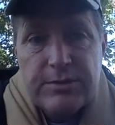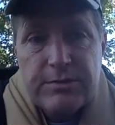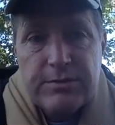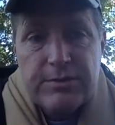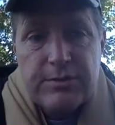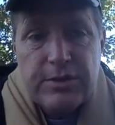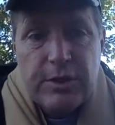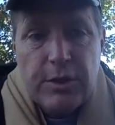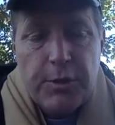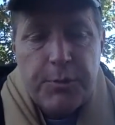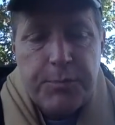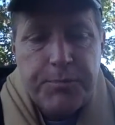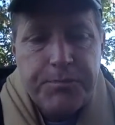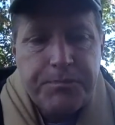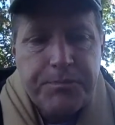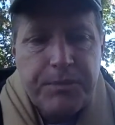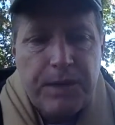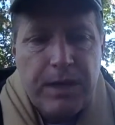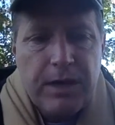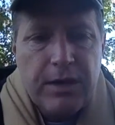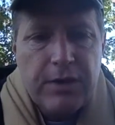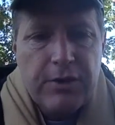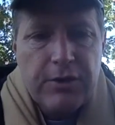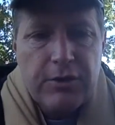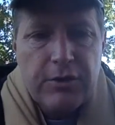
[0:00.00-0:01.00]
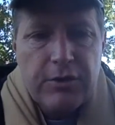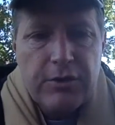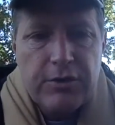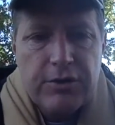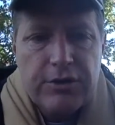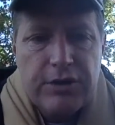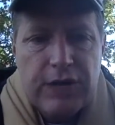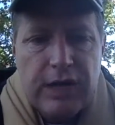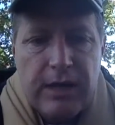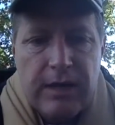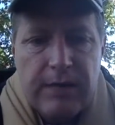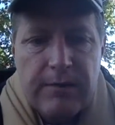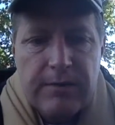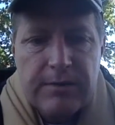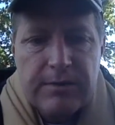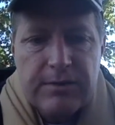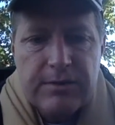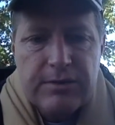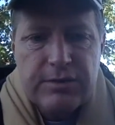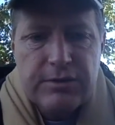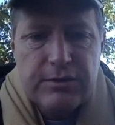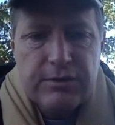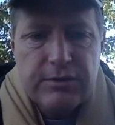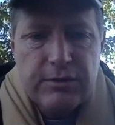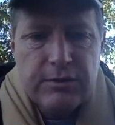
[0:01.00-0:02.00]
So your job is
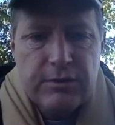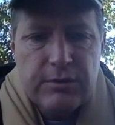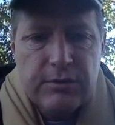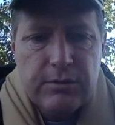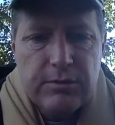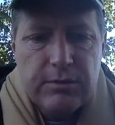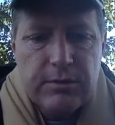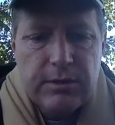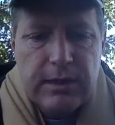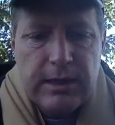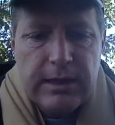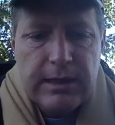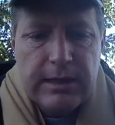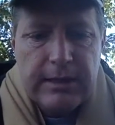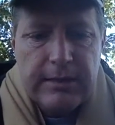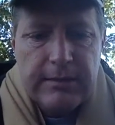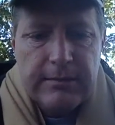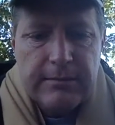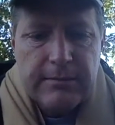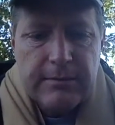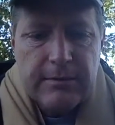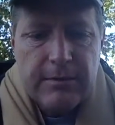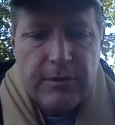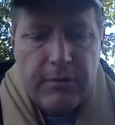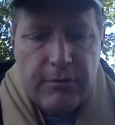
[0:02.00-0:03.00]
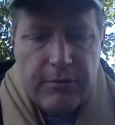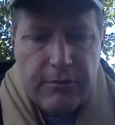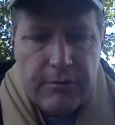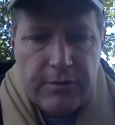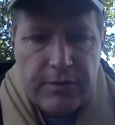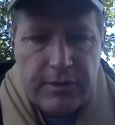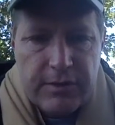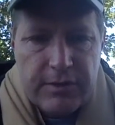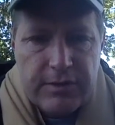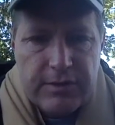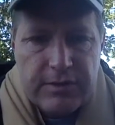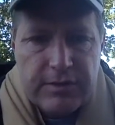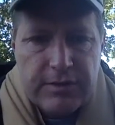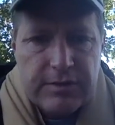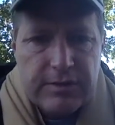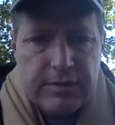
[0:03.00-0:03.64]
to go through this.